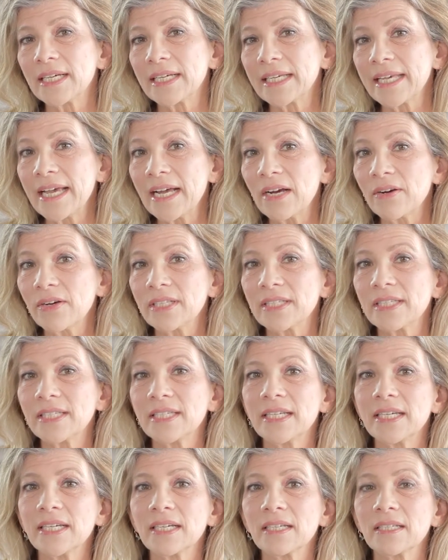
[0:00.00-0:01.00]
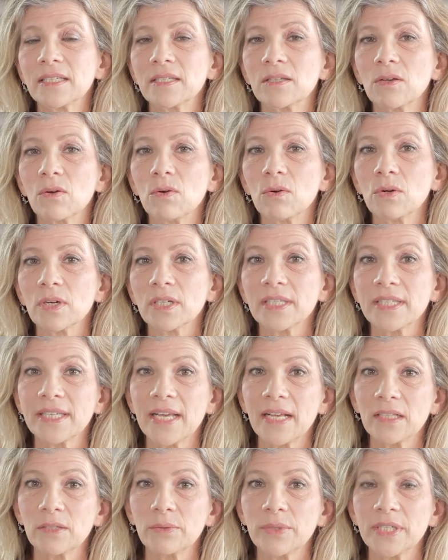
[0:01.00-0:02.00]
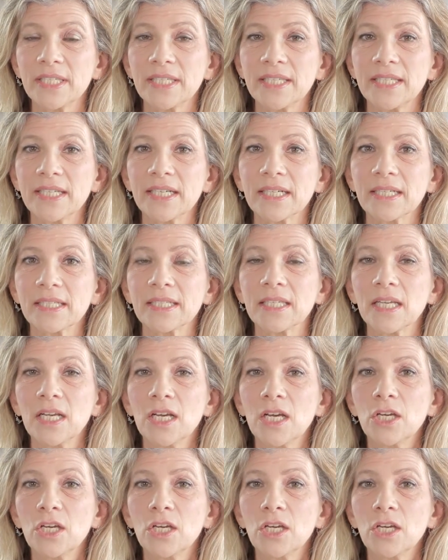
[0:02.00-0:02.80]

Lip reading: carrot sticks or celery sticks